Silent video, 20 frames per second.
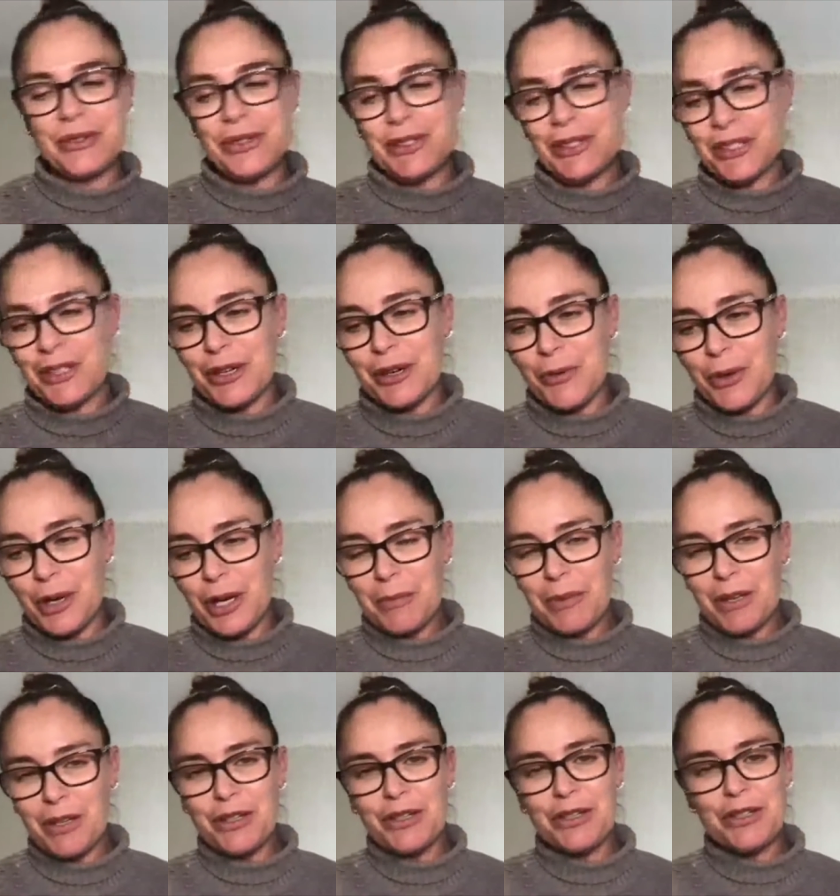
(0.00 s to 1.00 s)
So what I'm
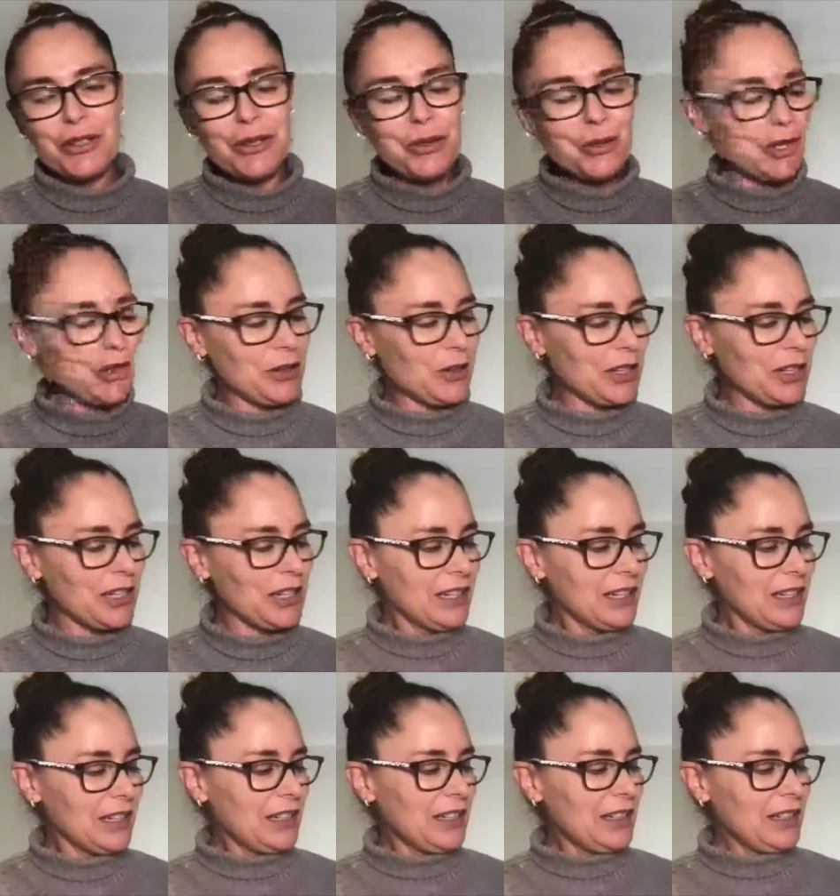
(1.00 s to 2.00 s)
going to do, I got a
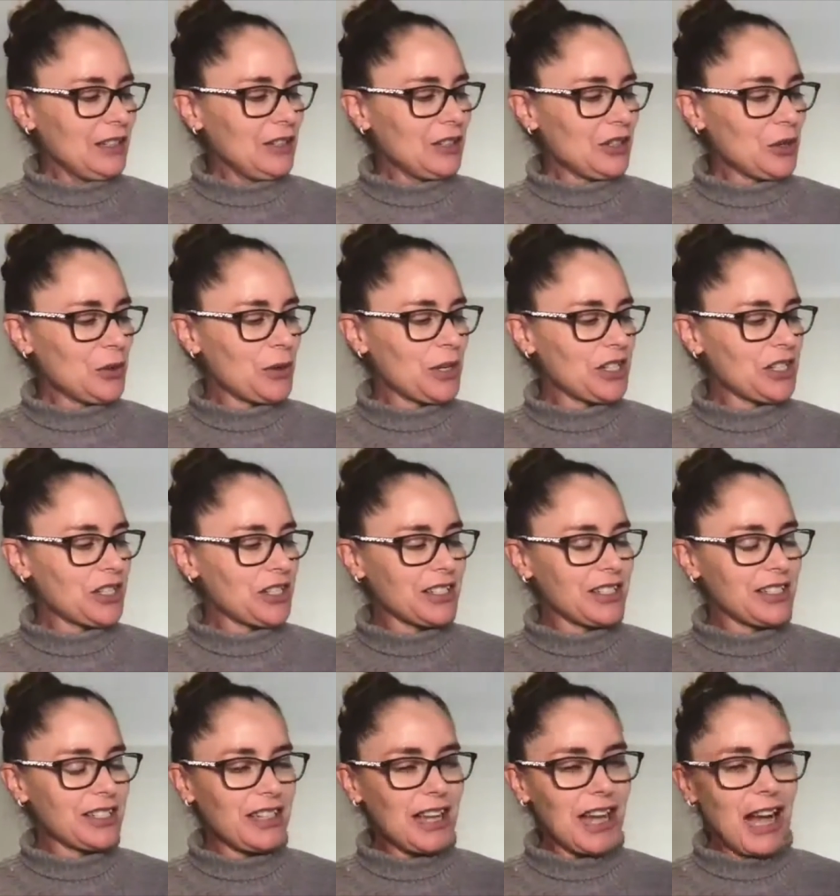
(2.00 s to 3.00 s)
lot of questions
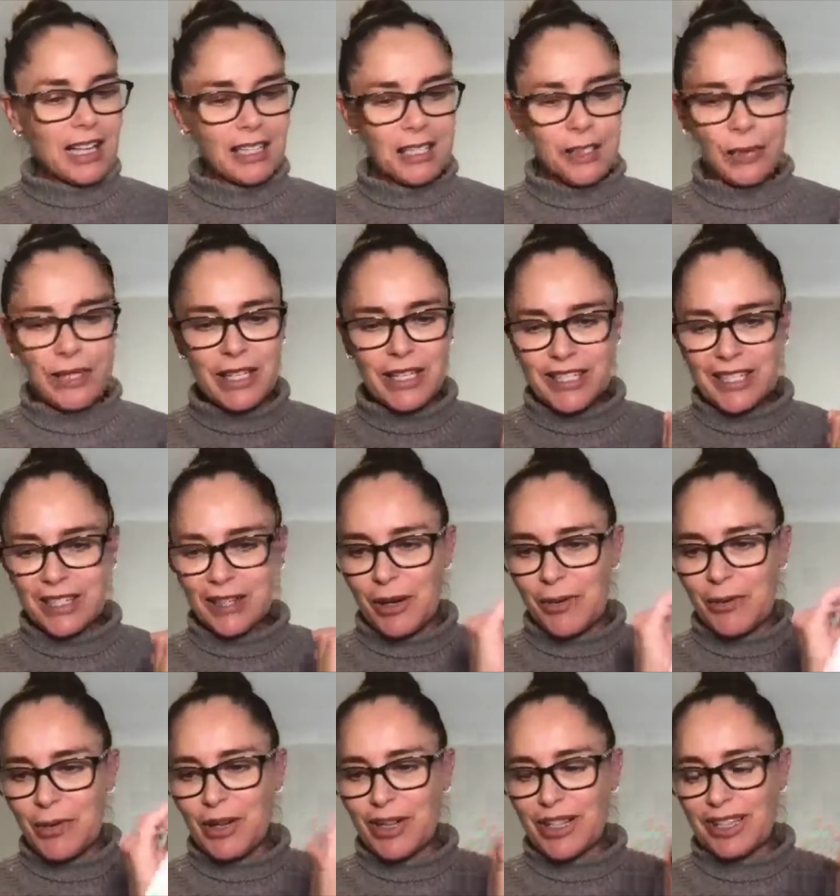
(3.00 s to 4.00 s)
last week, so I'm
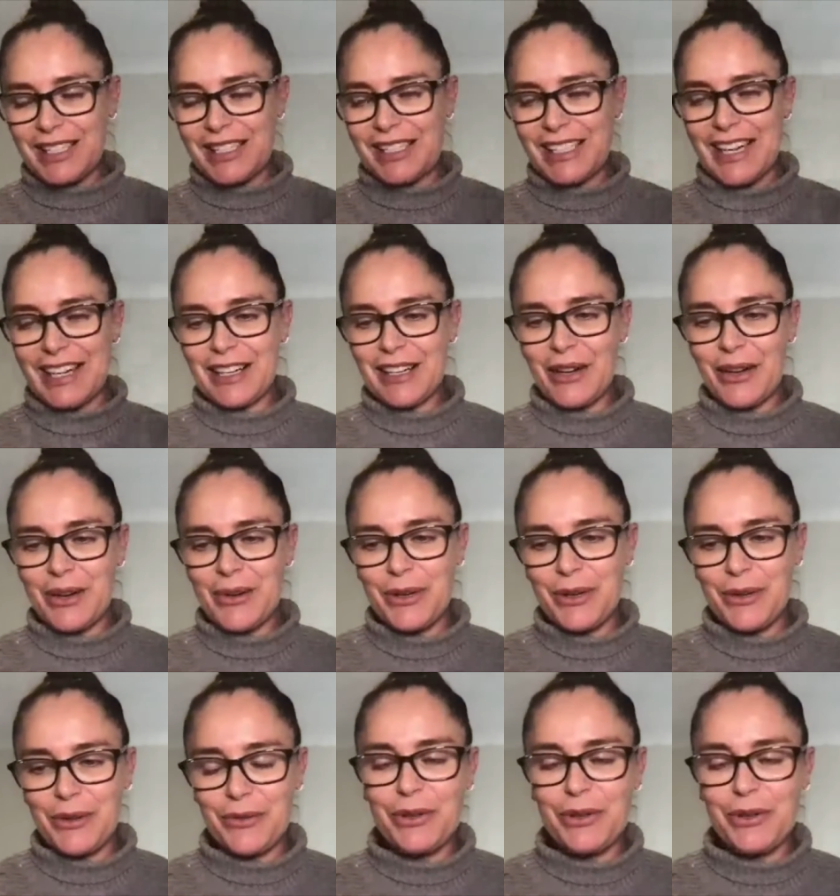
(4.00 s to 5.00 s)
going to start going
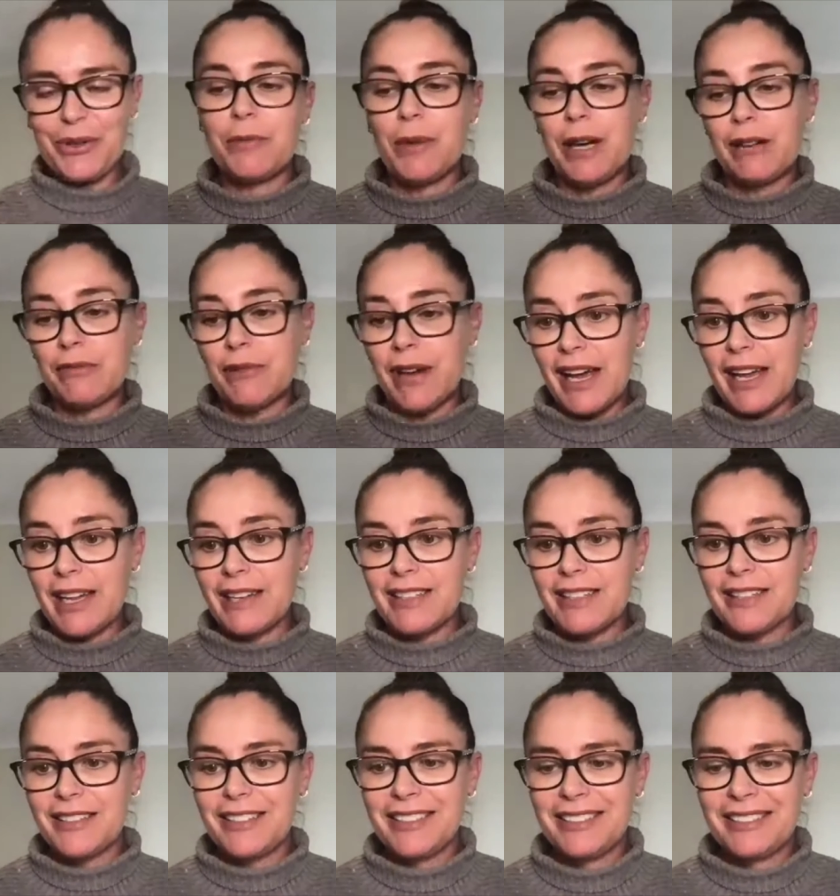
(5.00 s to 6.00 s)
through my rant
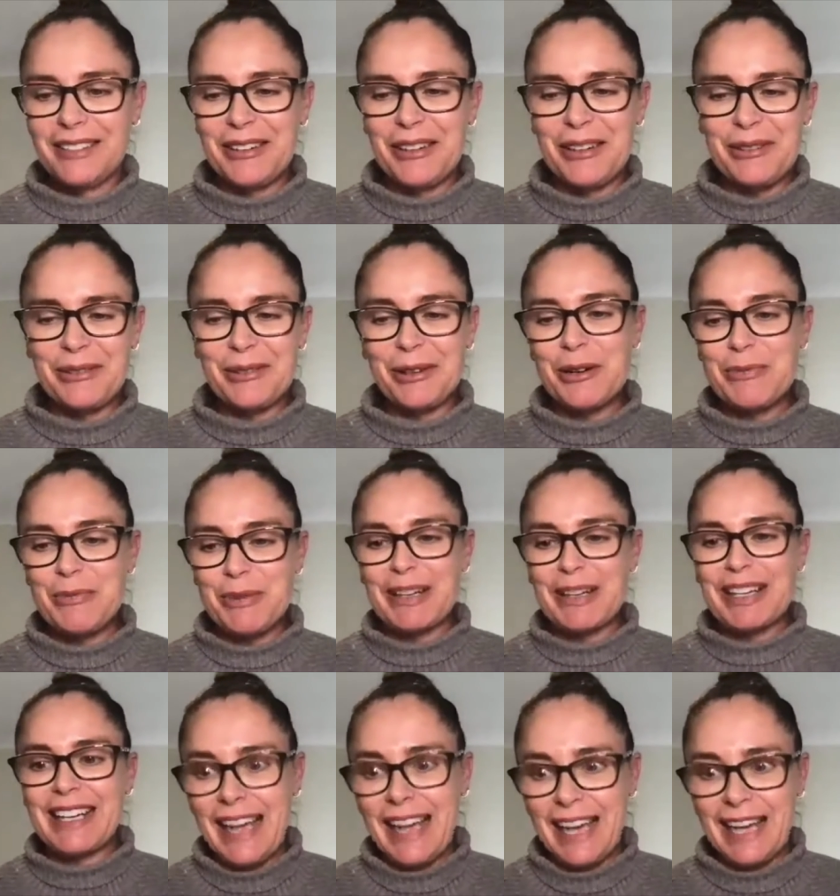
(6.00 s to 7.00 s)
or open my
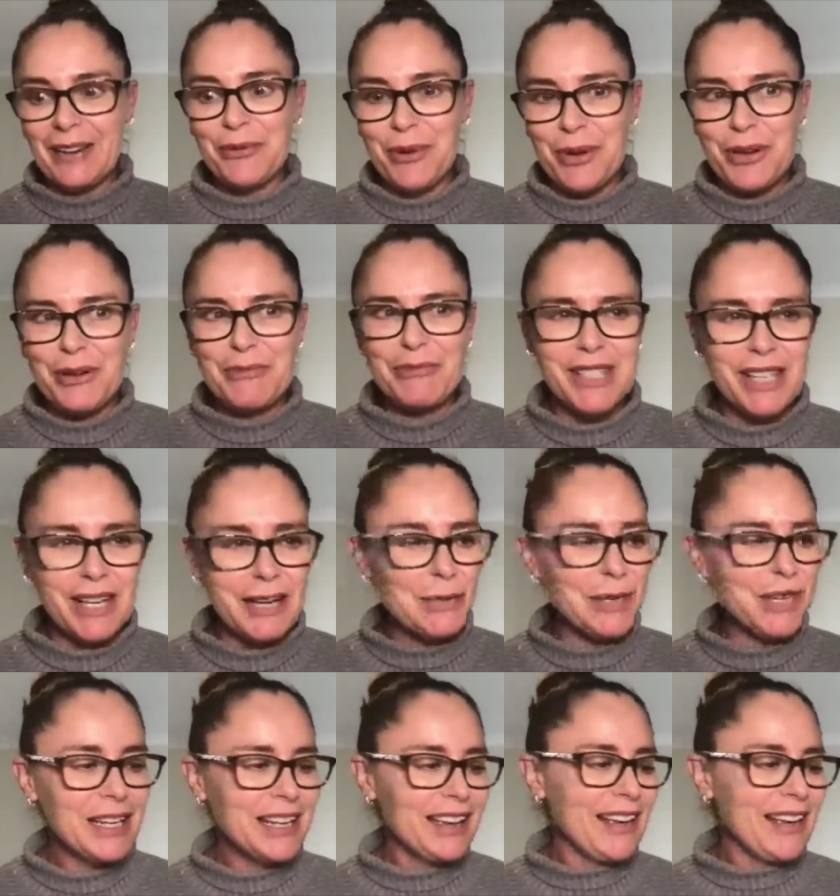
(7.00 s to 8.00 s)
can of worms up,
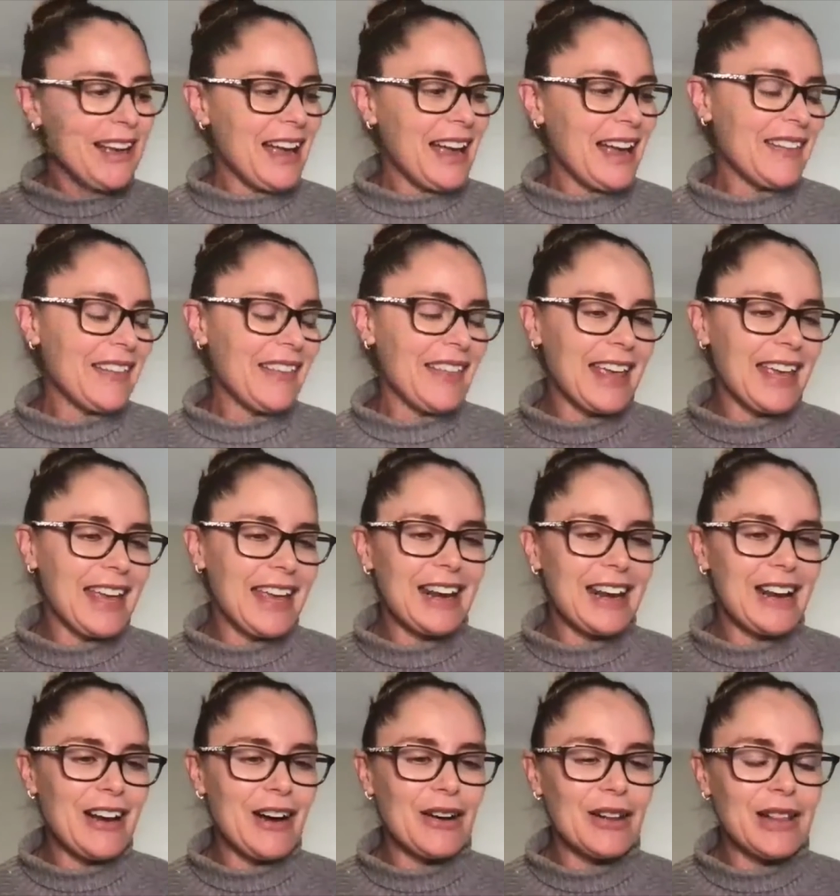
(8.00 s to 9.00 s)
and
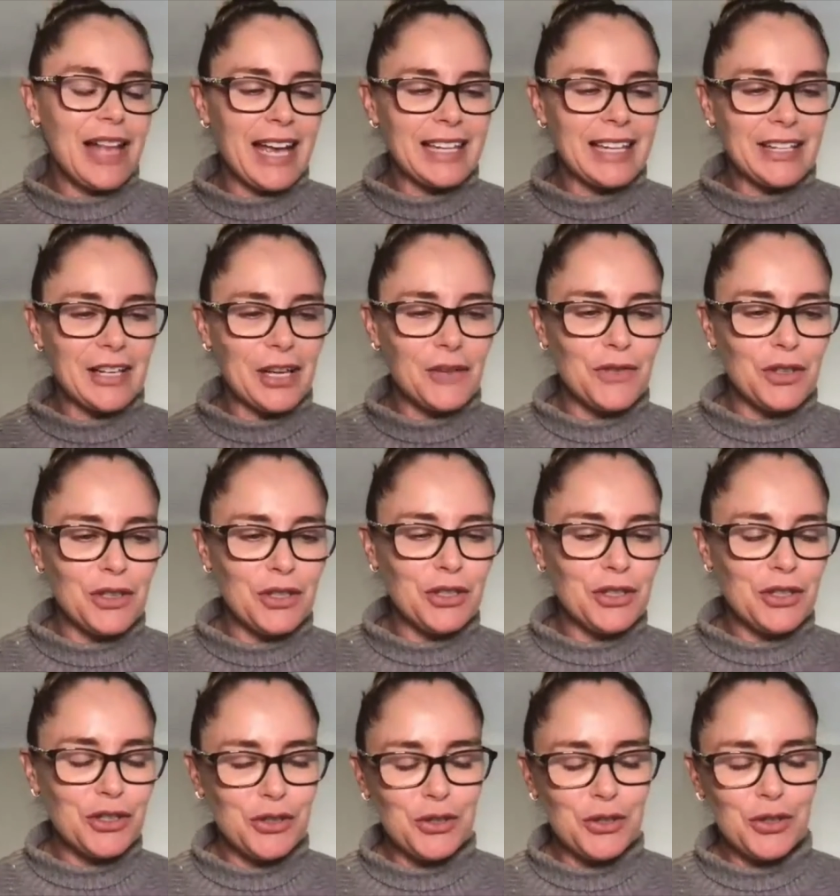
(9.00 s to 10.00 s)
then I'll hand it over
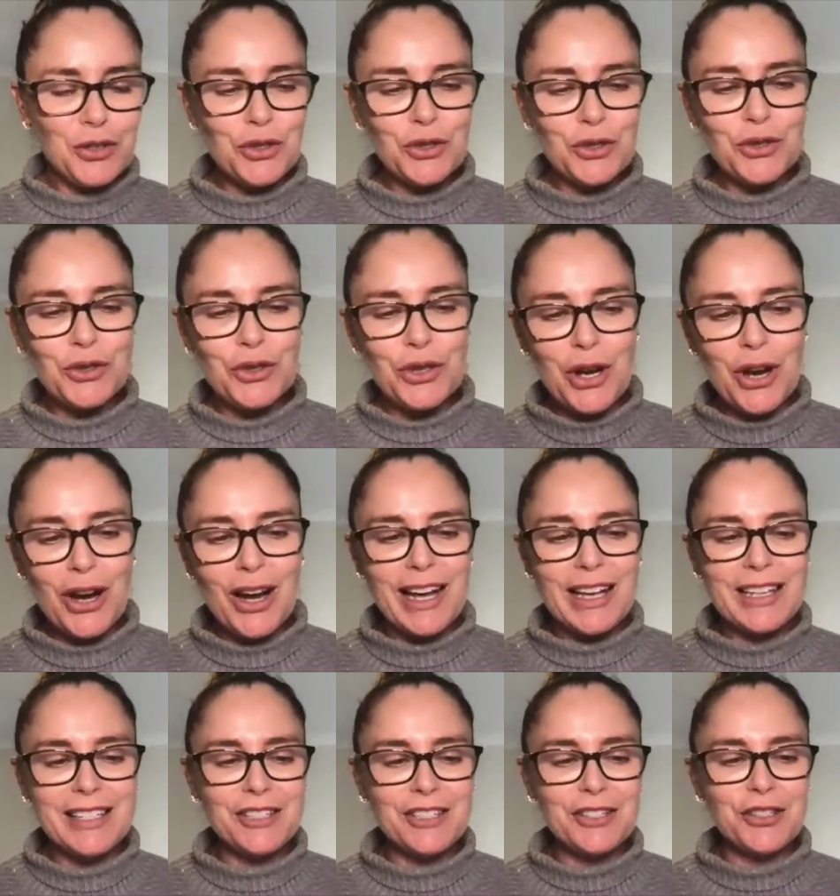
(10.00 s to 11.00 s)
to you
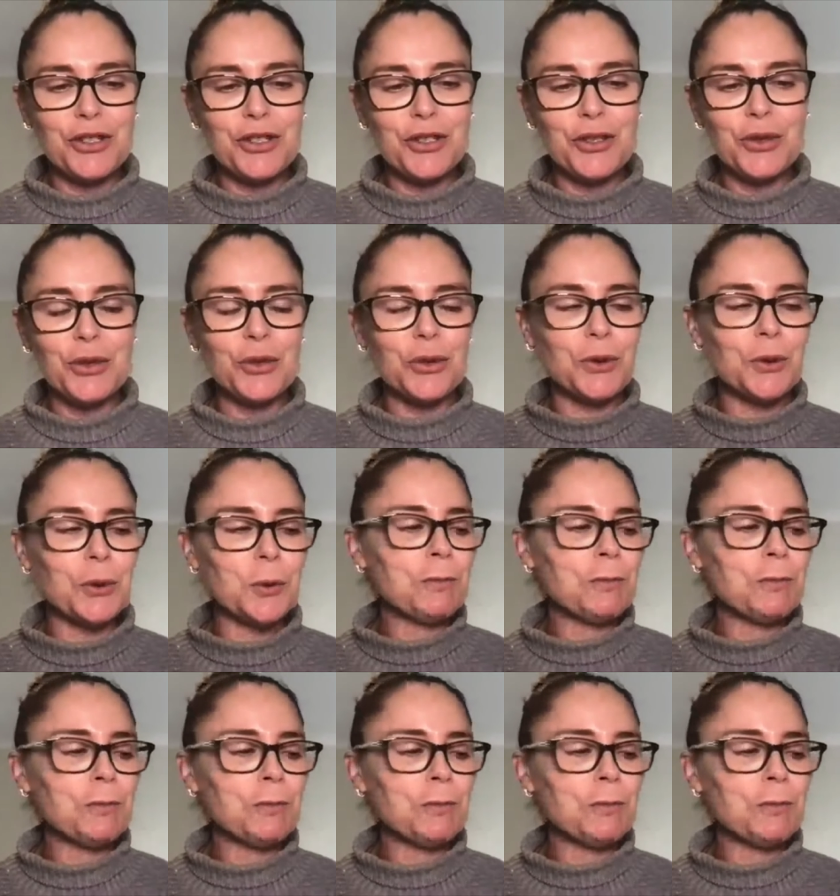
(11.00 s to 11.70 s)
guys to